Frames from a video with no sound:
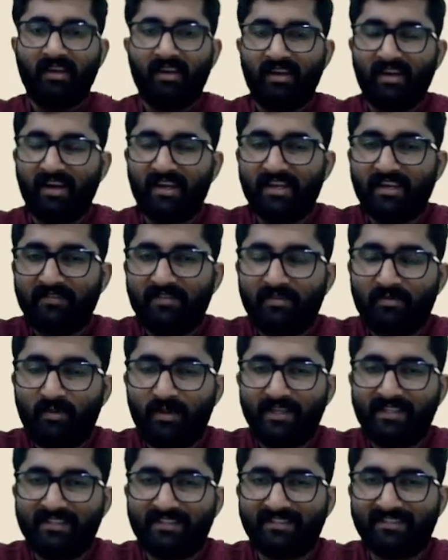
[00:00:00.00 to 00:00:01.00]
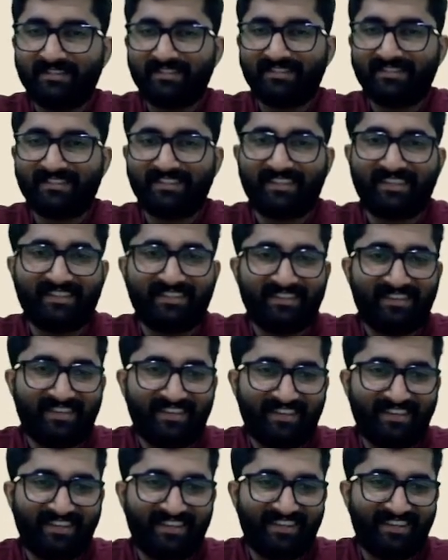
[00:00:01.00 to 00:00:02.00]
Hi everyone,
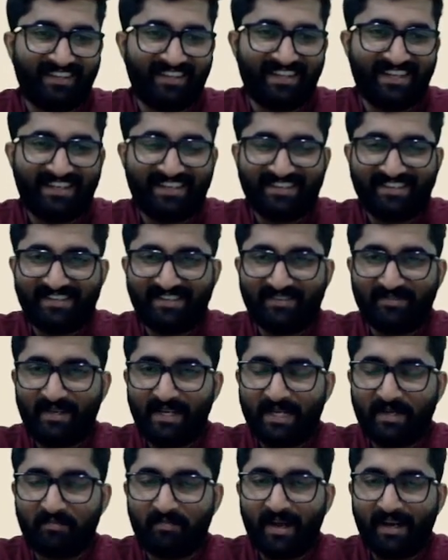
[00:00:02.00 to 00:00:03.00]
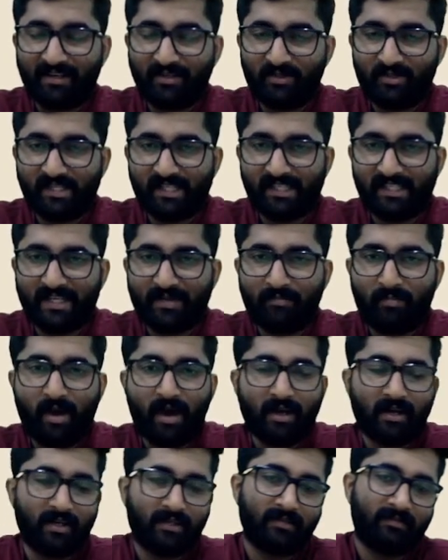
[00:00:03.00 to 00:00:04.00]
welcome back to
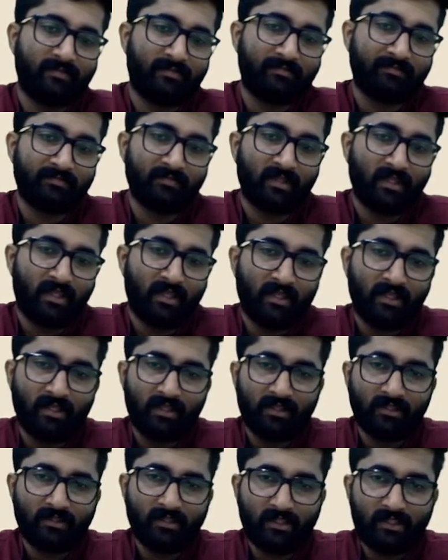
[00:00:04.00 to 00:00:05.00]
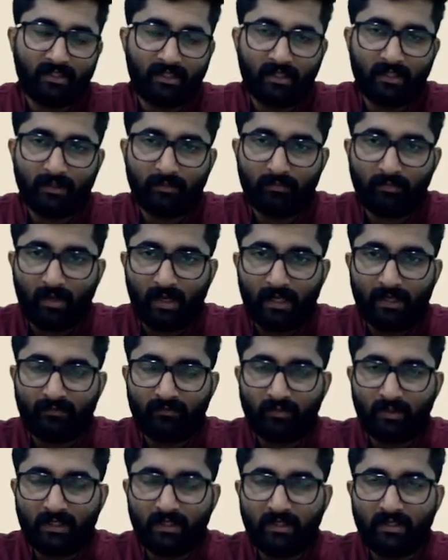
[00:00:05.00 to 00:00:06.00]
icpark. This time I am
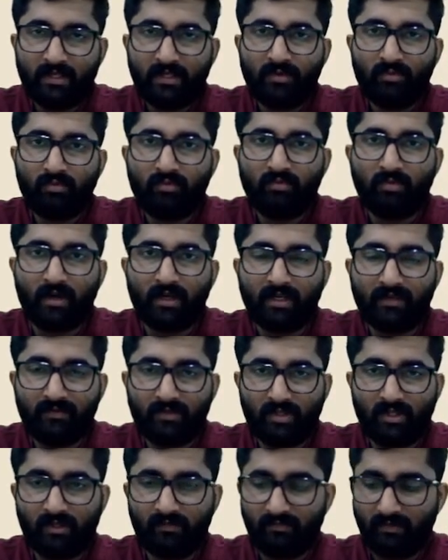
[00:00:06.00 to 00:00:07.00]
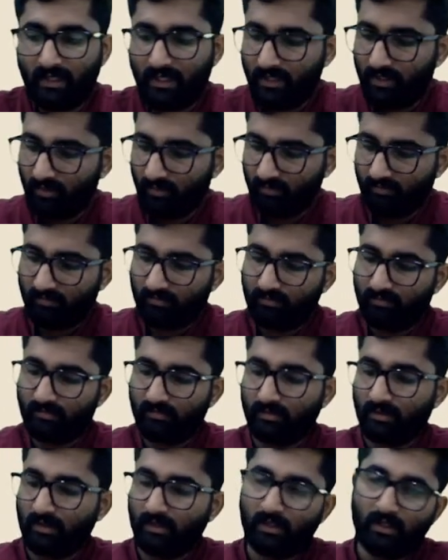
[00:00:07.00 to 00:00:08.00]
with a new revision video.
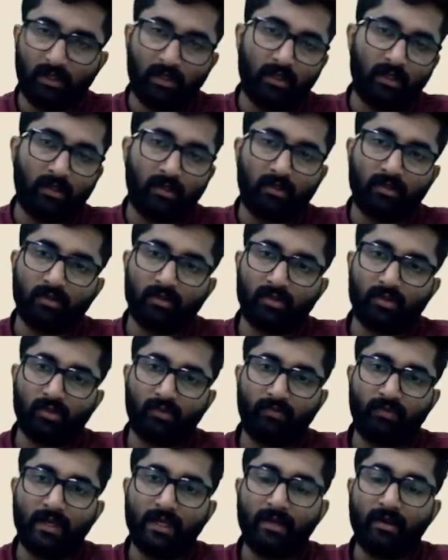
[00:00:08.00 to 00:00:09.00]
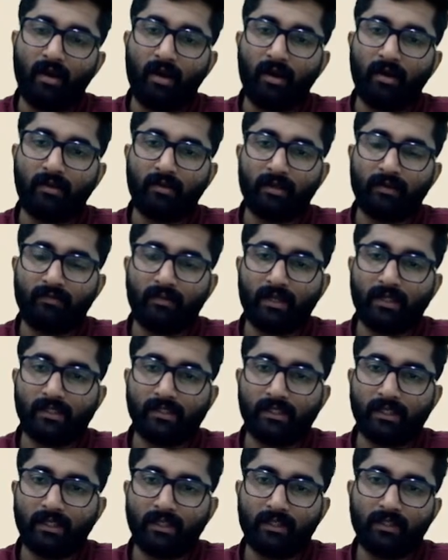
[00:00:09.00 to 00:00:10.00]
So we are
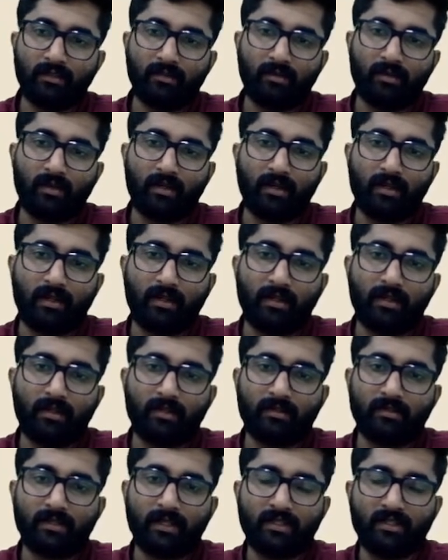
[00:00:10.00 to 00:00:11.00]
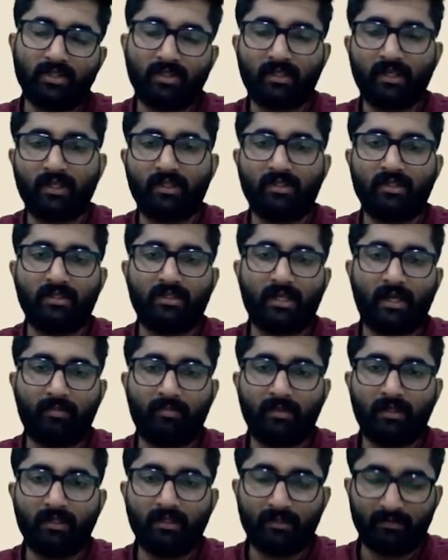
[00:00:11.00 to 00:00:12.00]
revising registration
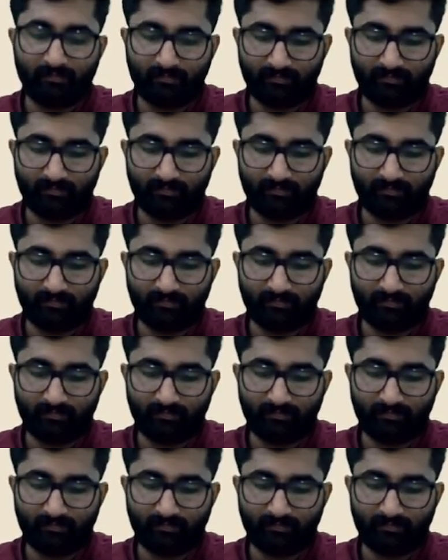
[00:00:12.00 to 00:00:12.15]
chapter,